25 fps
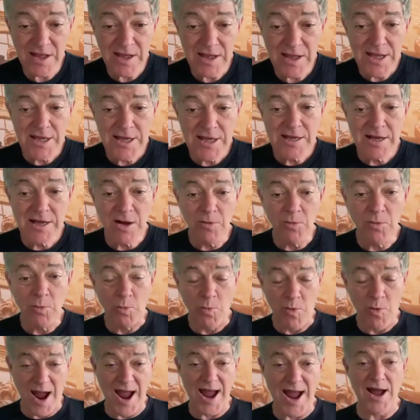Yeah.
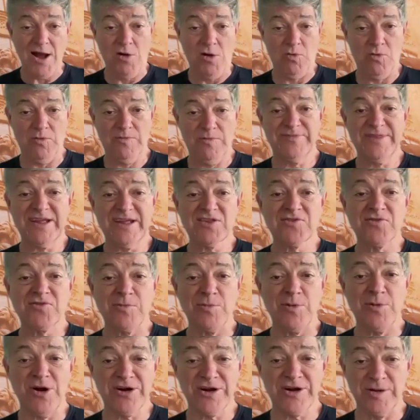Wow, that's
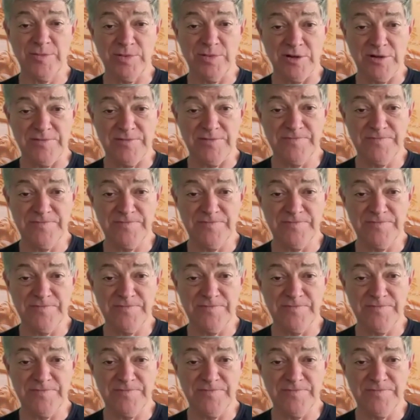remarkable. By the